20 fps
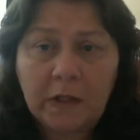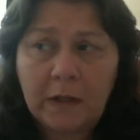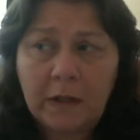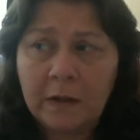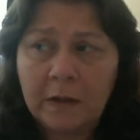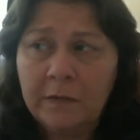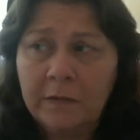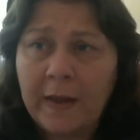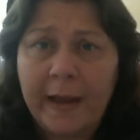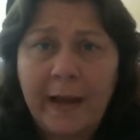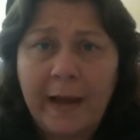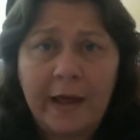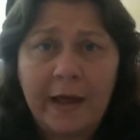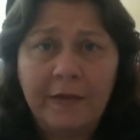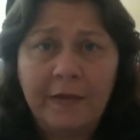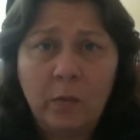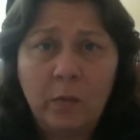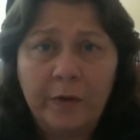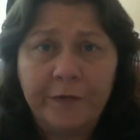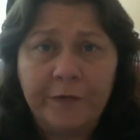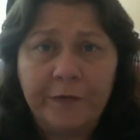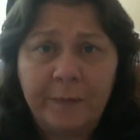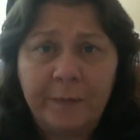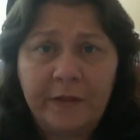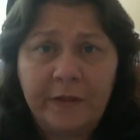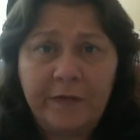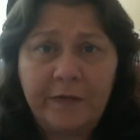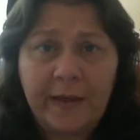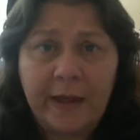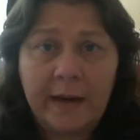It was like, I think Will
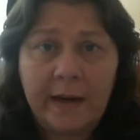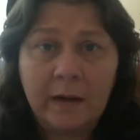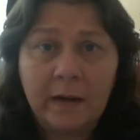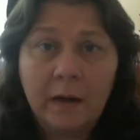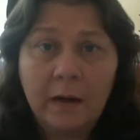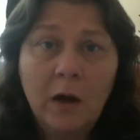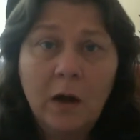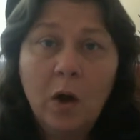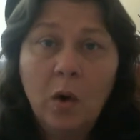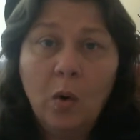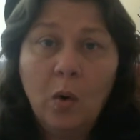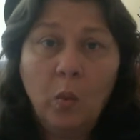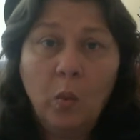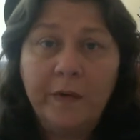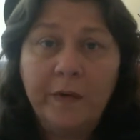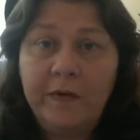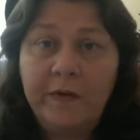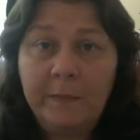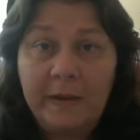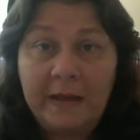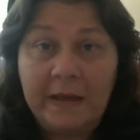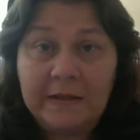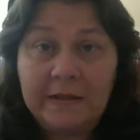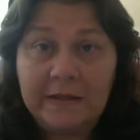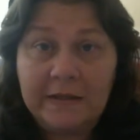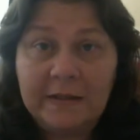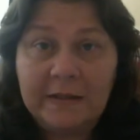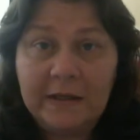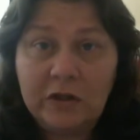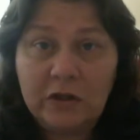Smith said, once he makes a
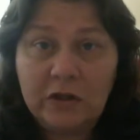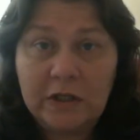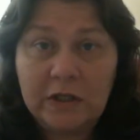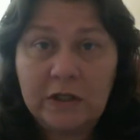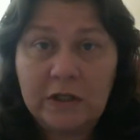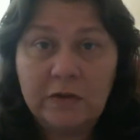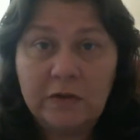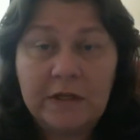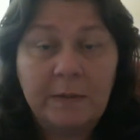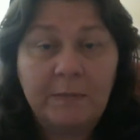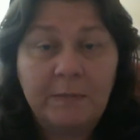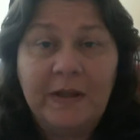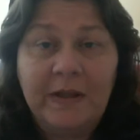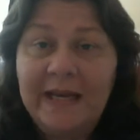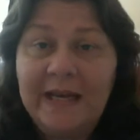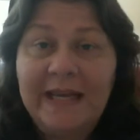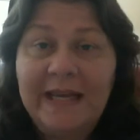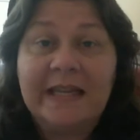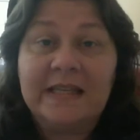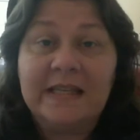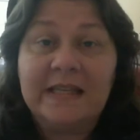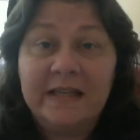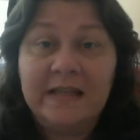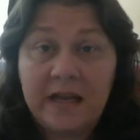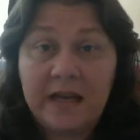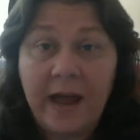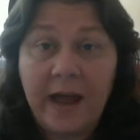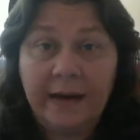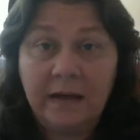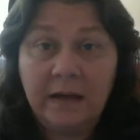decision to do something, it's
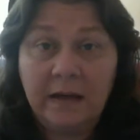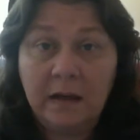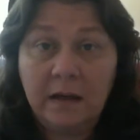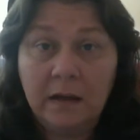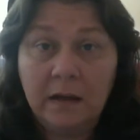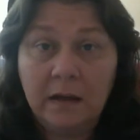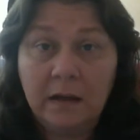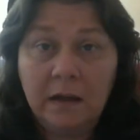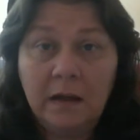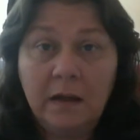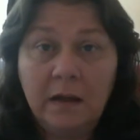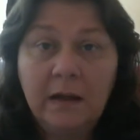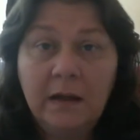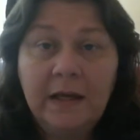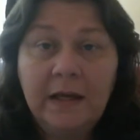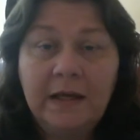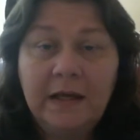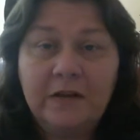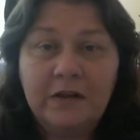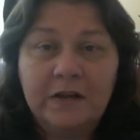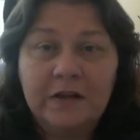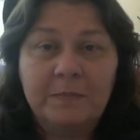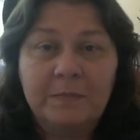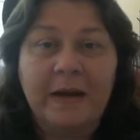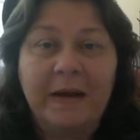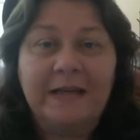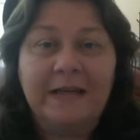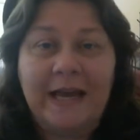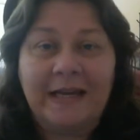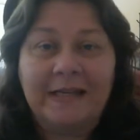done. It just
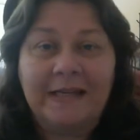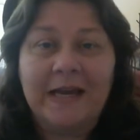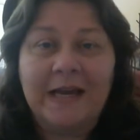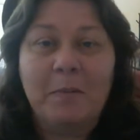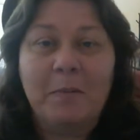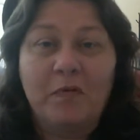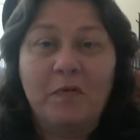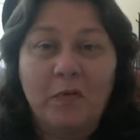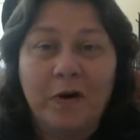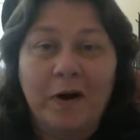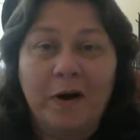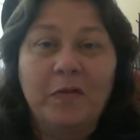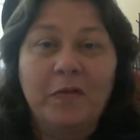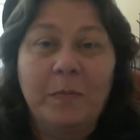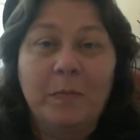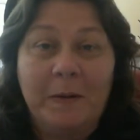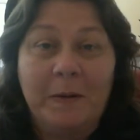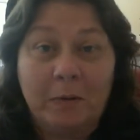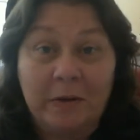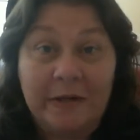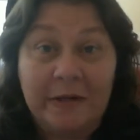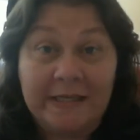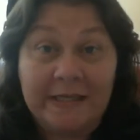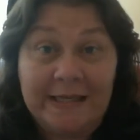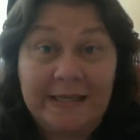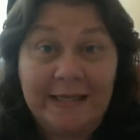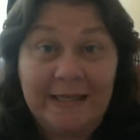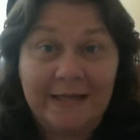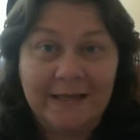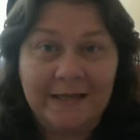might take time before other people can
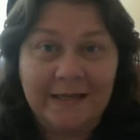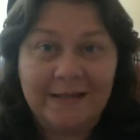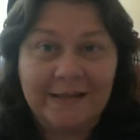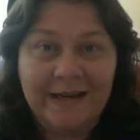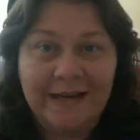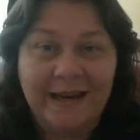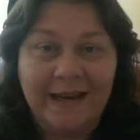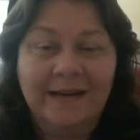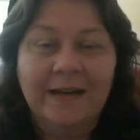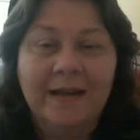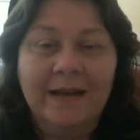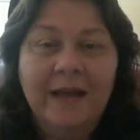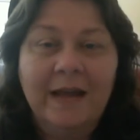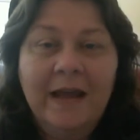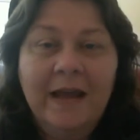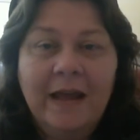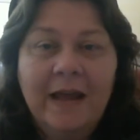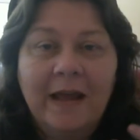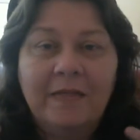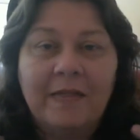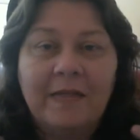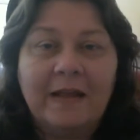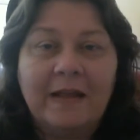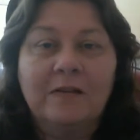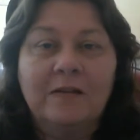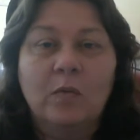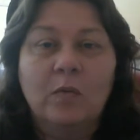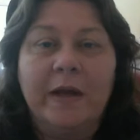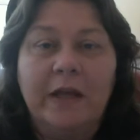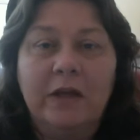see that it's done. And that's
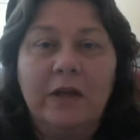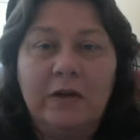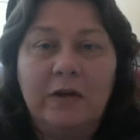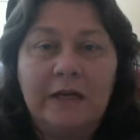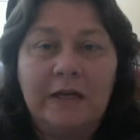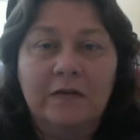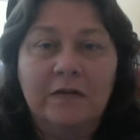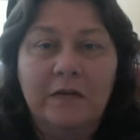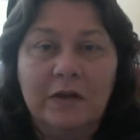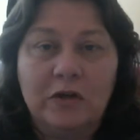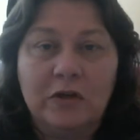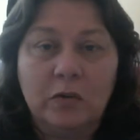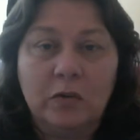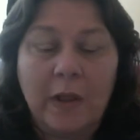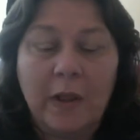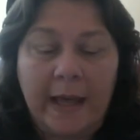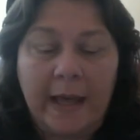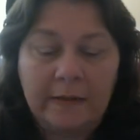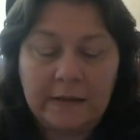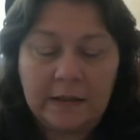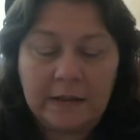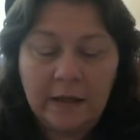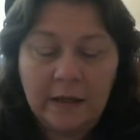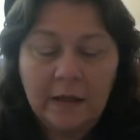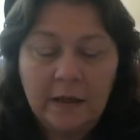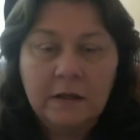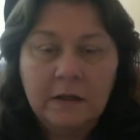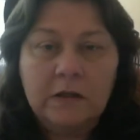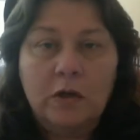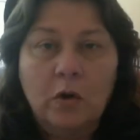the way you need to visualize.
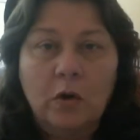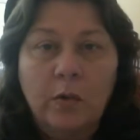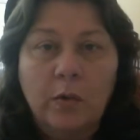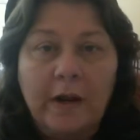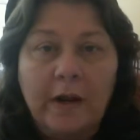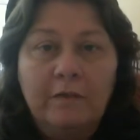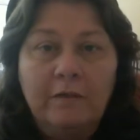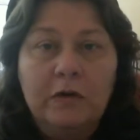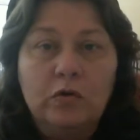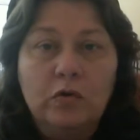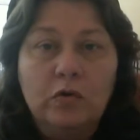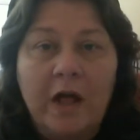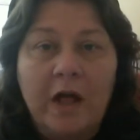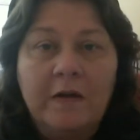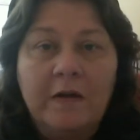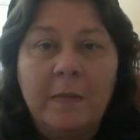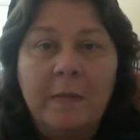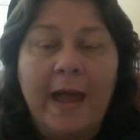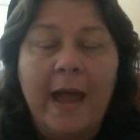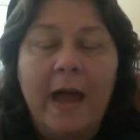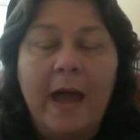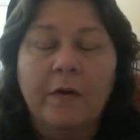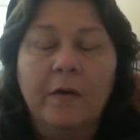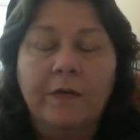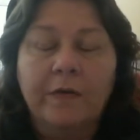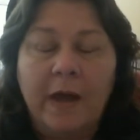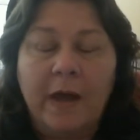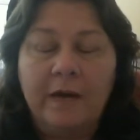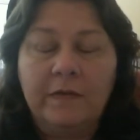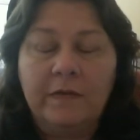So when I visualize my
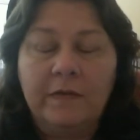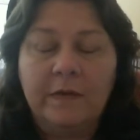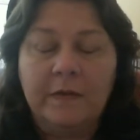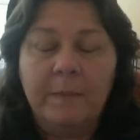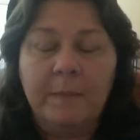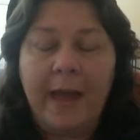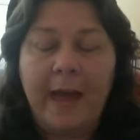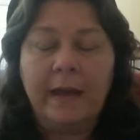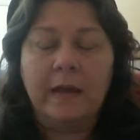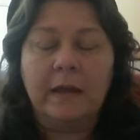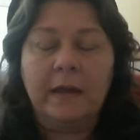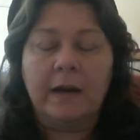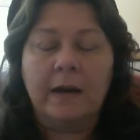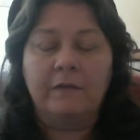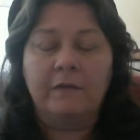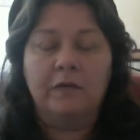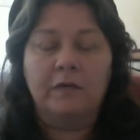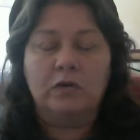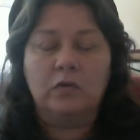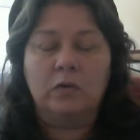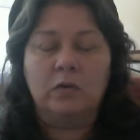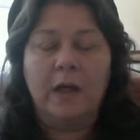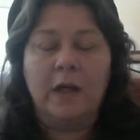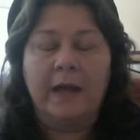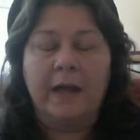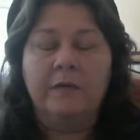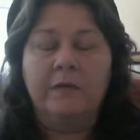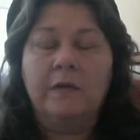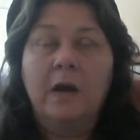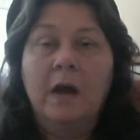house, I sit back and I
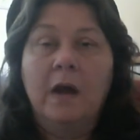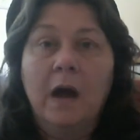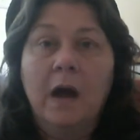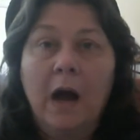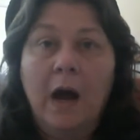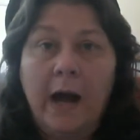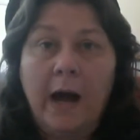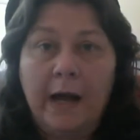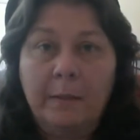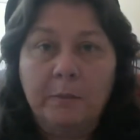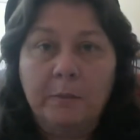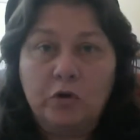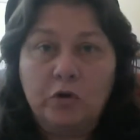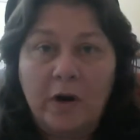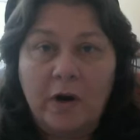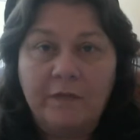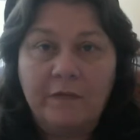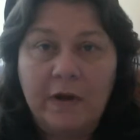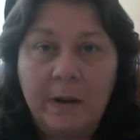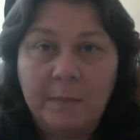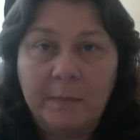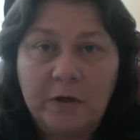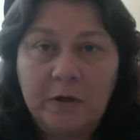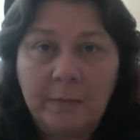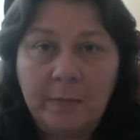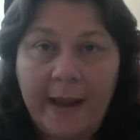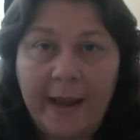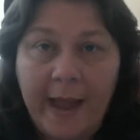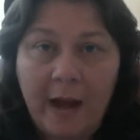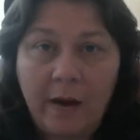visualize I'm driving up to
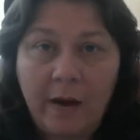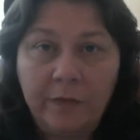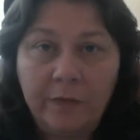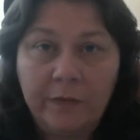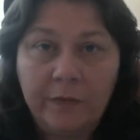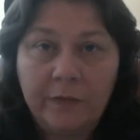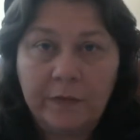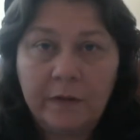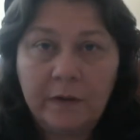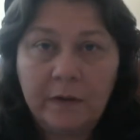my house,